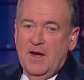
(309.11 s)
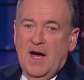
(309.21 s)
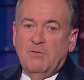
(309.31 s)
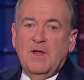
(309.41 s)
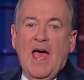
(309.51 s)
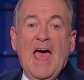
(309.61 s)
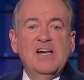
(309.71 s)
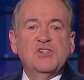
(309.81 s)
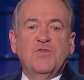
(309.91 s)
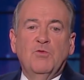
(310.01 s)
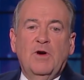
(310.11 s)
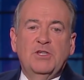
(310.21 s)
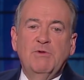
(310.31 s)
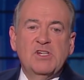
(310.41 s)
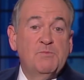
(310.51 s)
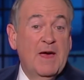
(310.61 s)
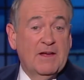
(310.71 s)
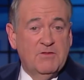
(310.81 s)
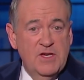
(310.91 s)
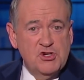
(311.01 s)
Now, as for what to
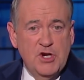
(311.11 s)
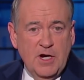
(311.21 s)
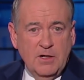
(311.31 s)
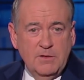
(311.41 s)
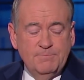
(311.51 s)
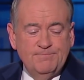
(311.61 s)
expect this year,